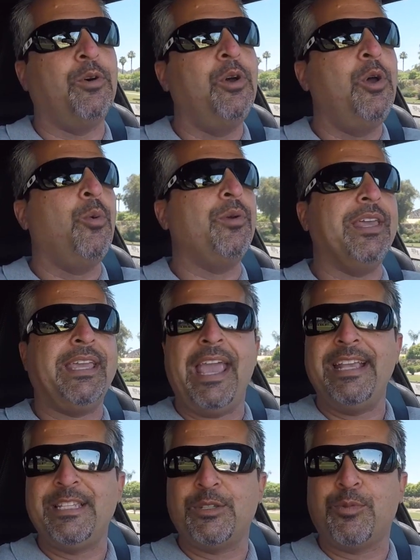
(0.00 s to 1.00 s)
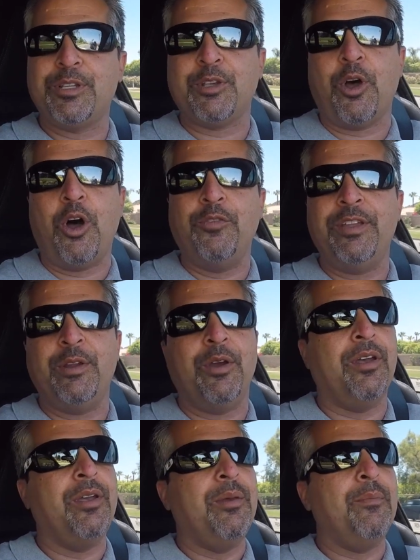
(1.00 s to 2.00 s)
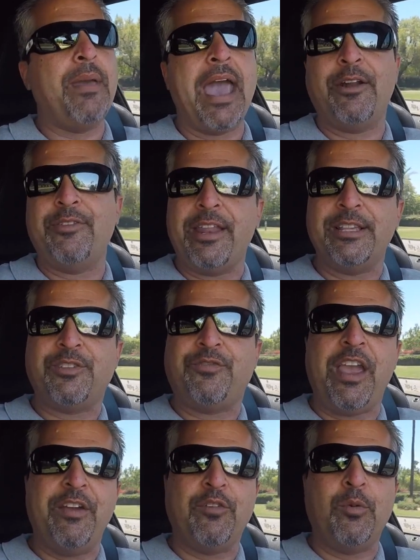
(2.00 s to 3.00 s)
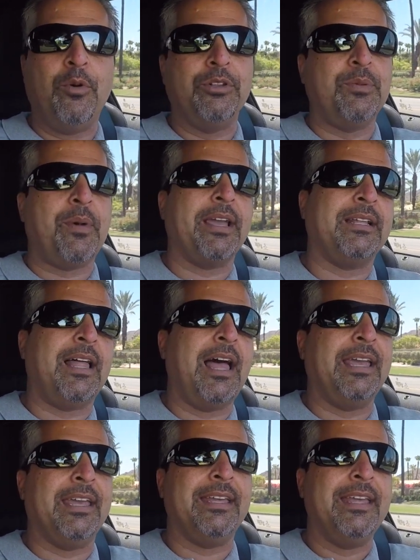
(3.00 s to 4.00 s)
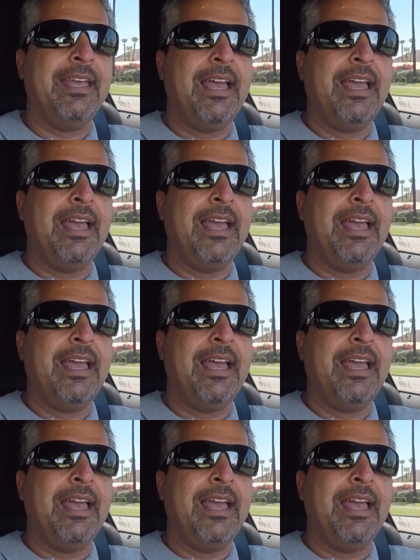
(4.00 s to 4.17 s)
when the case is resolved in a manner that is favorable to my client,